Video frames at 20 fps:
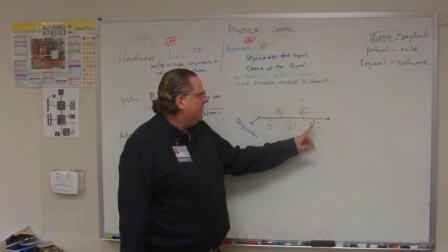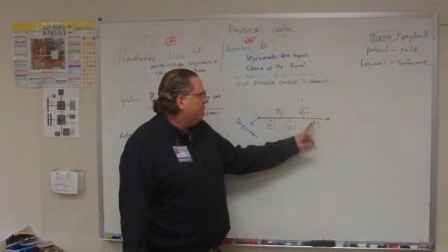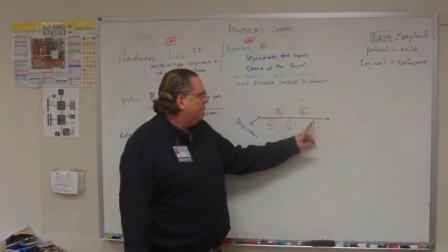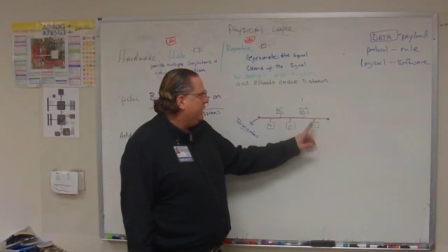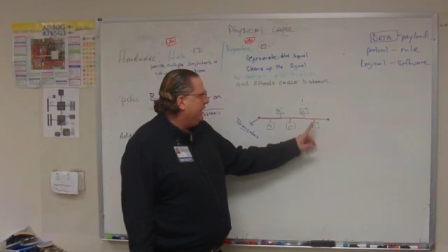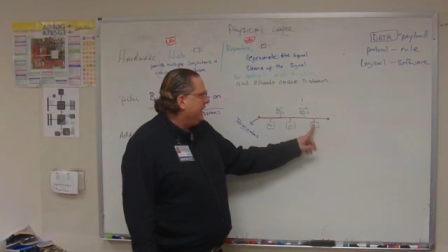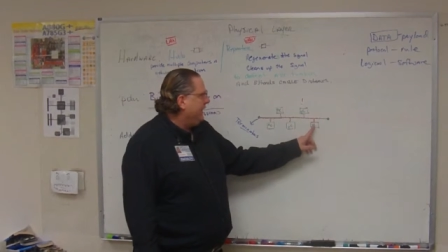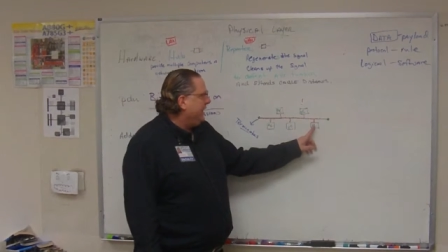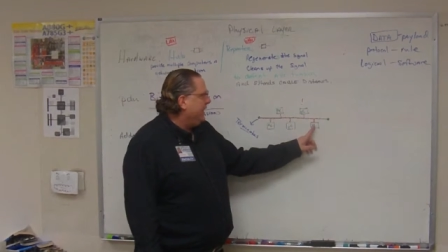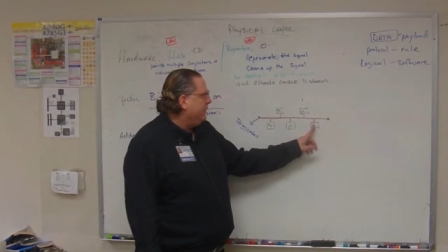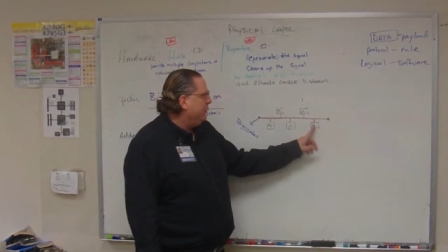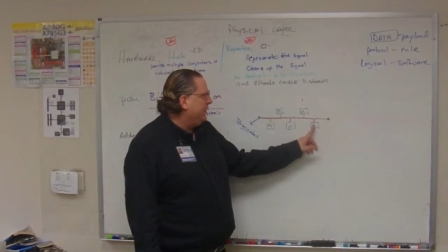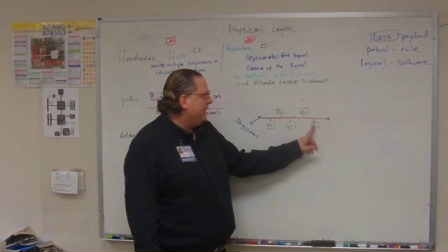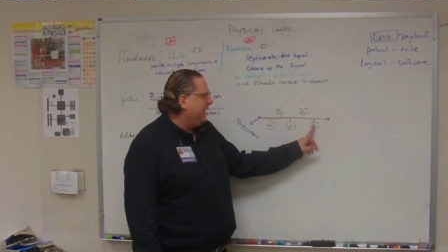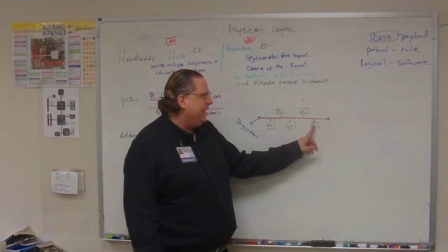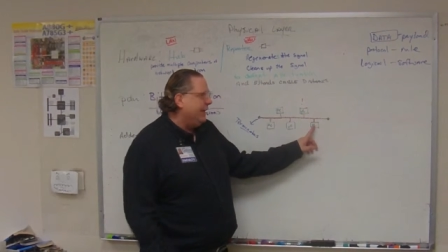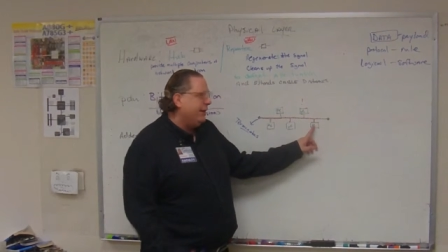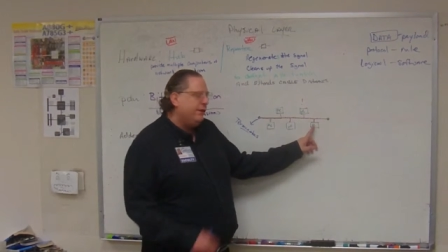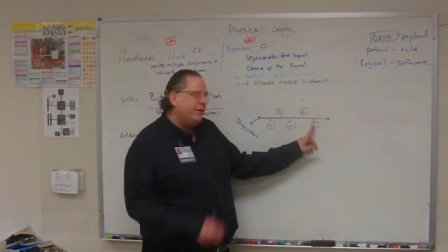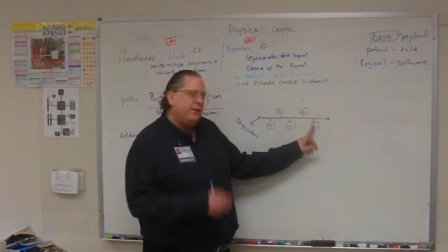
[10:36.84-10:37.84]
but E would
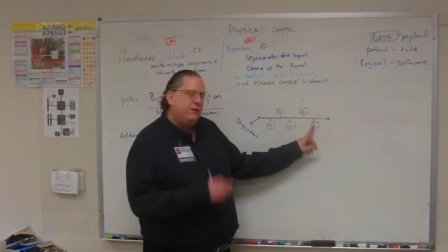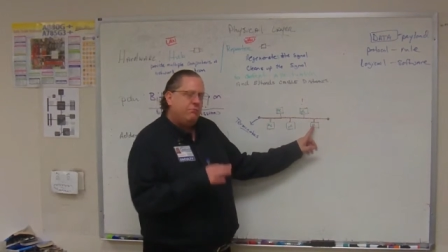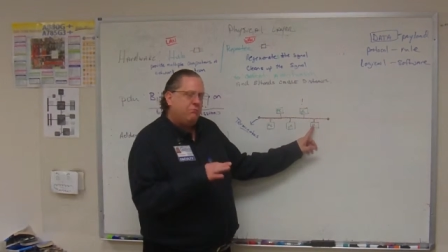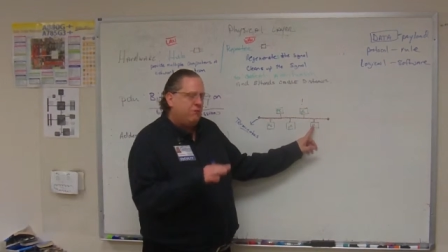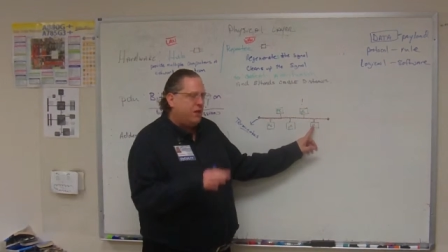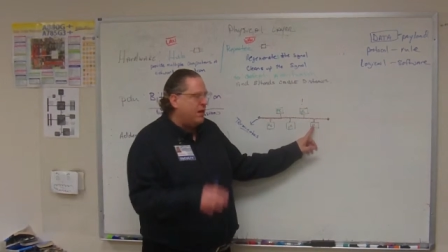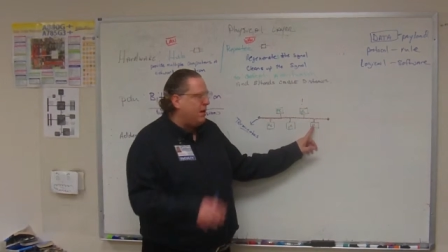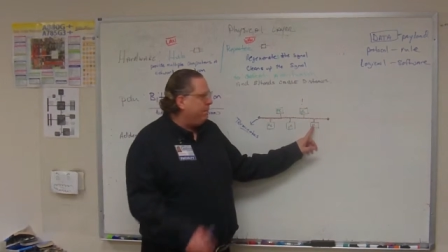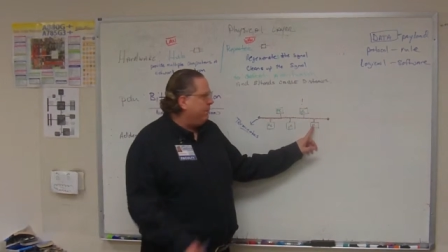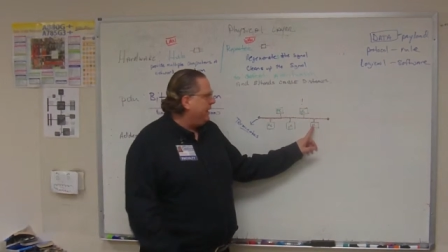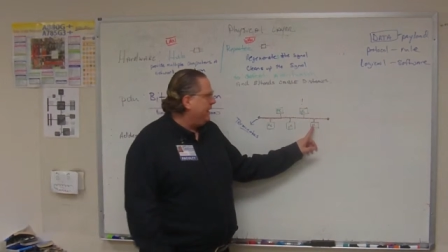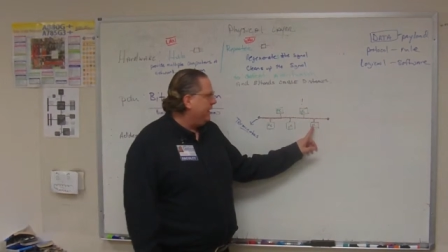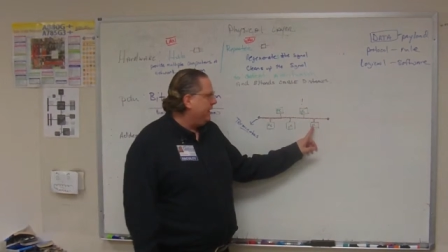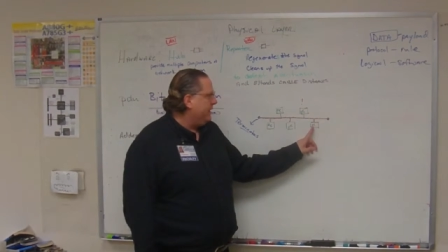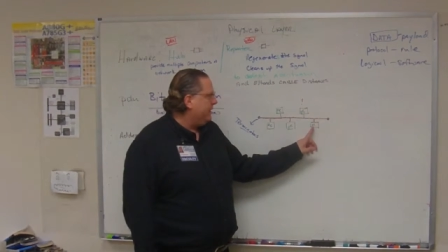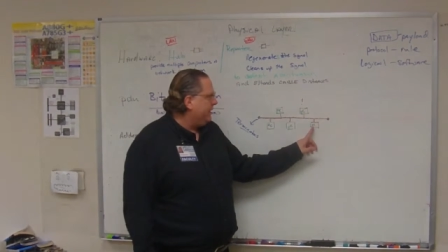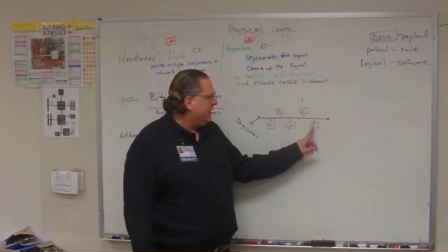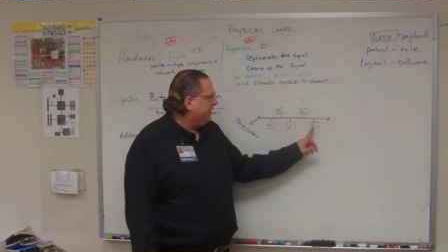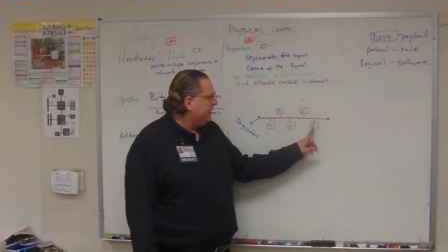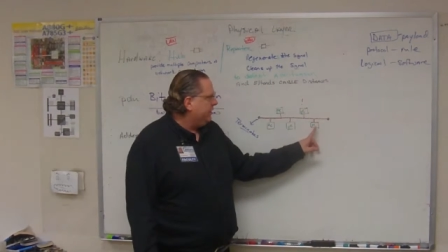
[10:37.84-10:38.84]
hear it not paying
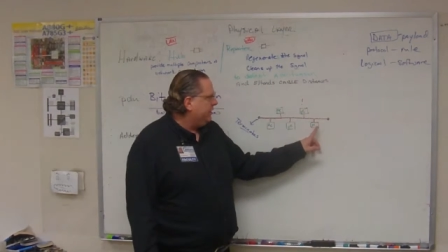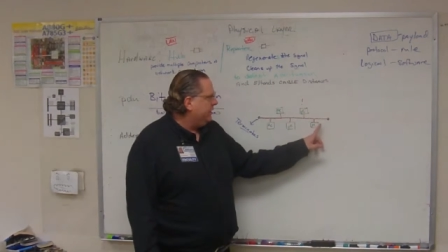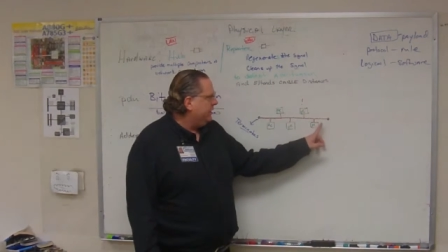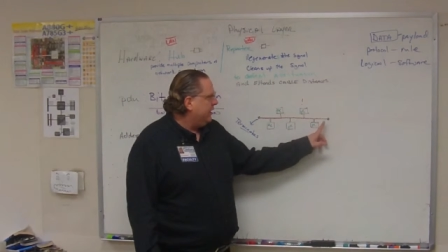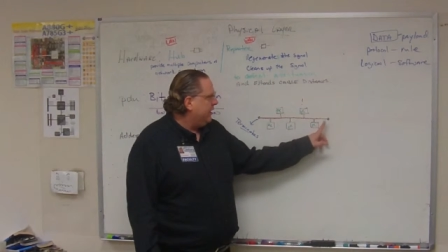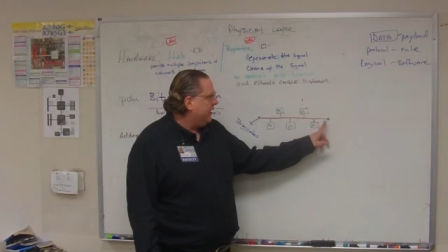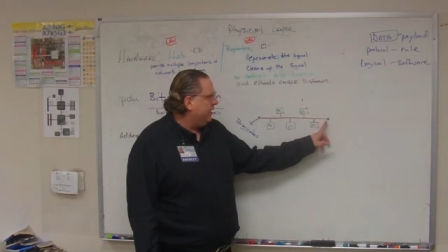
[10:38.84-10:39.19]
attention,